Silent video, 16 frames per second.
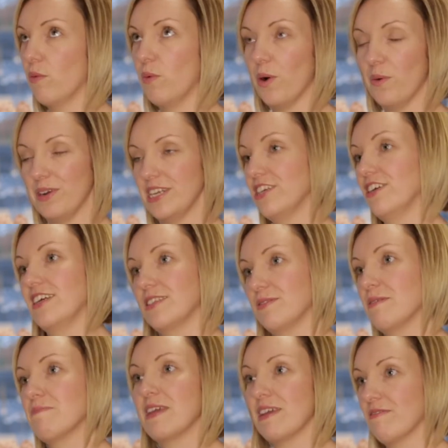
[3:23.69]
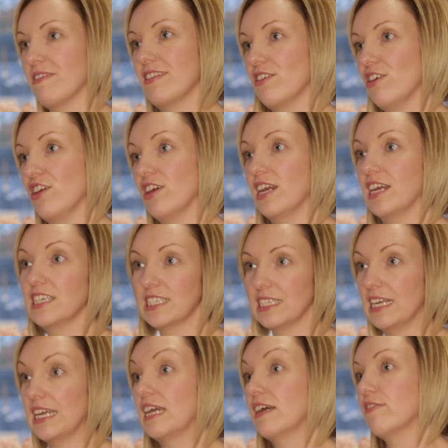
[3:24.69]
What we do is we meet with you
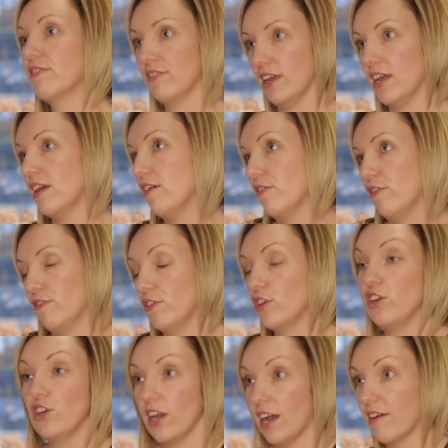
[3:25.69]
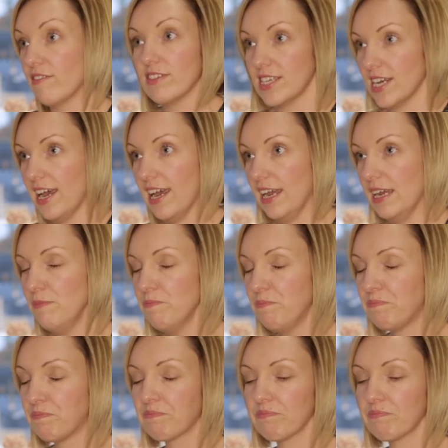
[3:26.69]
initially if you have the time